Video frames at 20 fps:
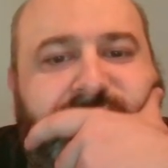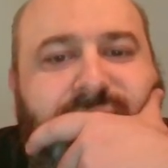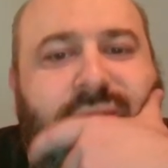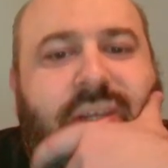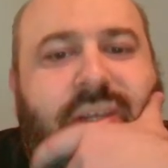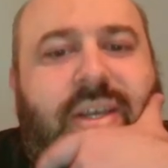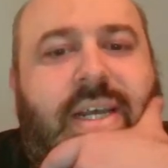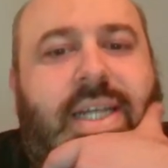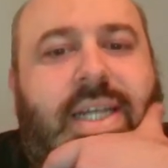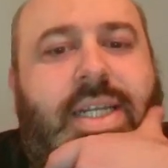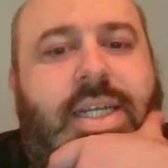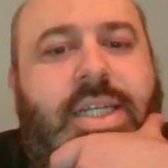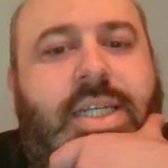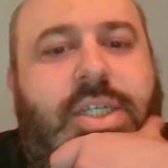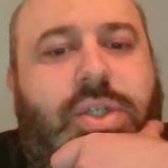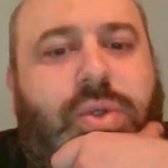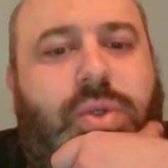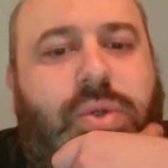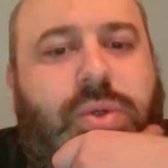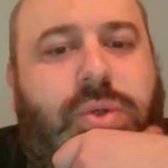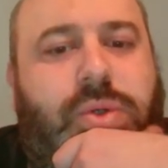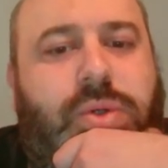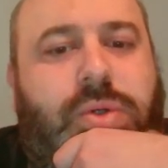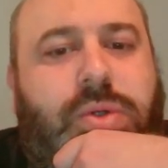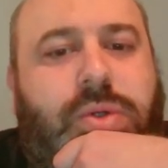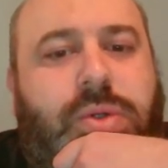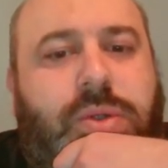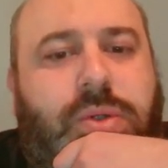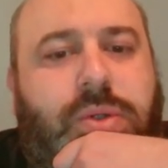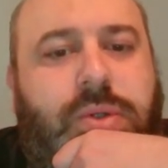It is
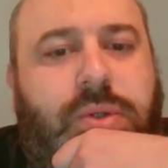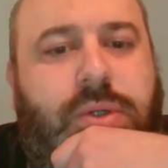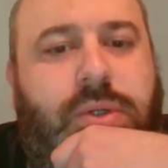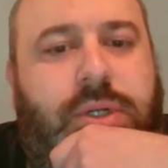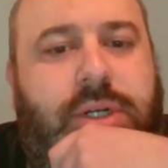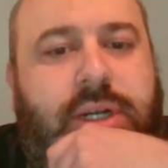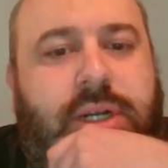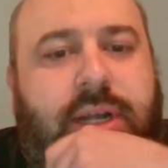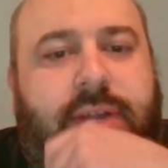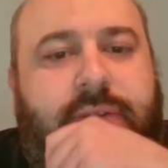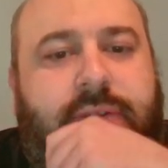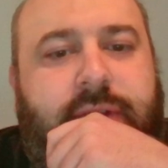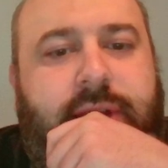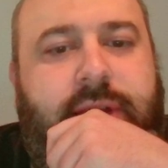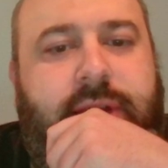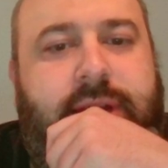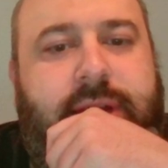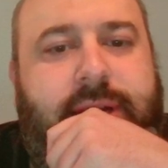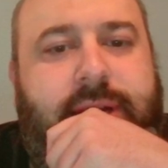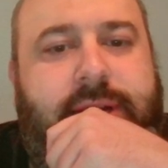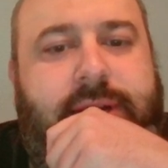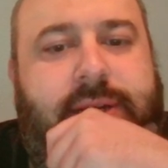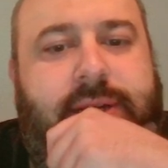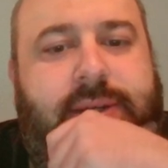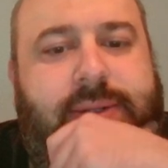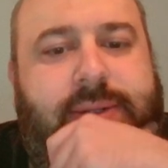all or nothing here.